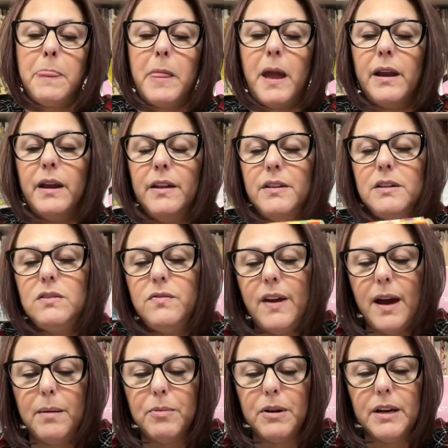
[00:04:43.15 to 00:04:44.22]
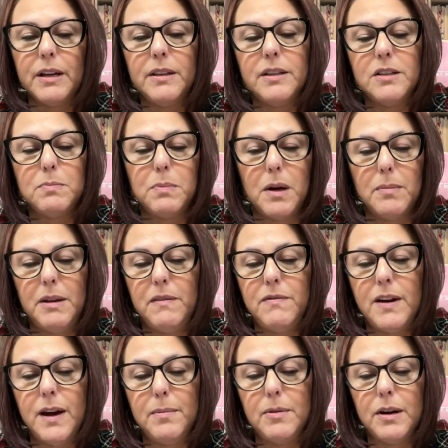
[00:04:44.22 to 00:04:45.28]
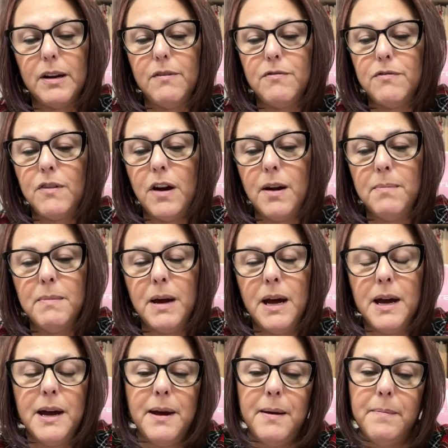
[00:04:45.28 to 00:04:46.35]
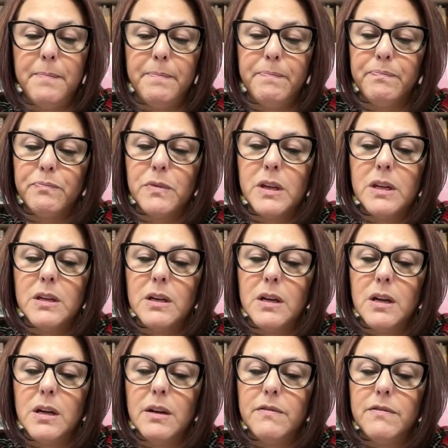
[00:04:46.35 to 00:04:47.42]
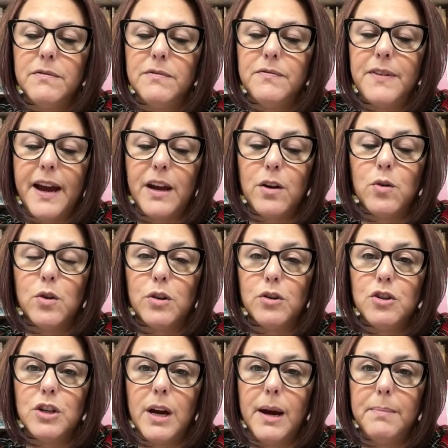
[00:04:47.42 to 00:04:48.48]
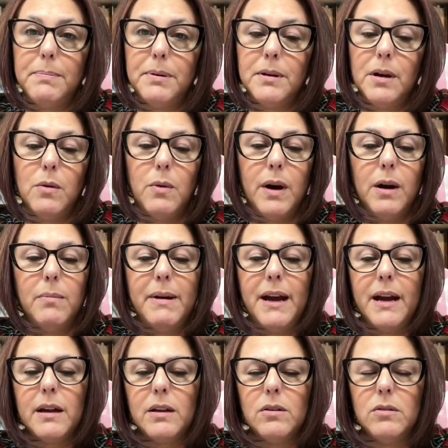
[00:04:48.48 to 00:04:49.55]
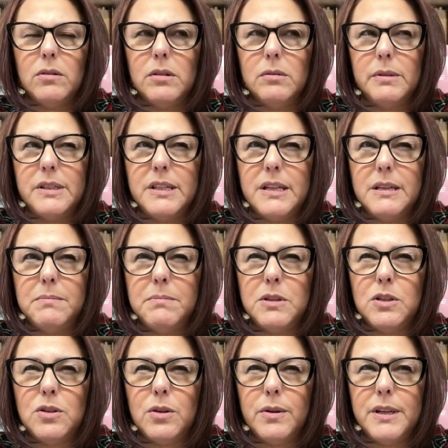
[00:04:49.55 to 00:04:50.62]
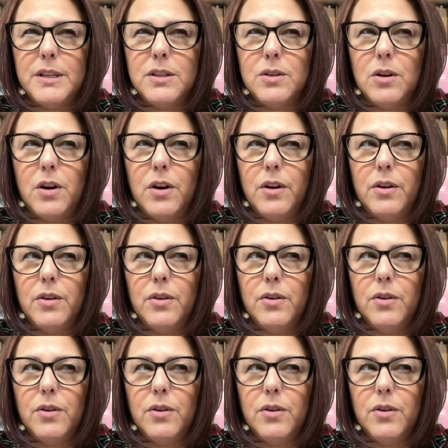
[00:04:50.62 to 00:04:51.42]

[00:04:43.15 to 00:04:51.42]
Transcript: I got this fabric, this Barbie fabric from Fat Quarter Shop a while back, or was it Missouri Star?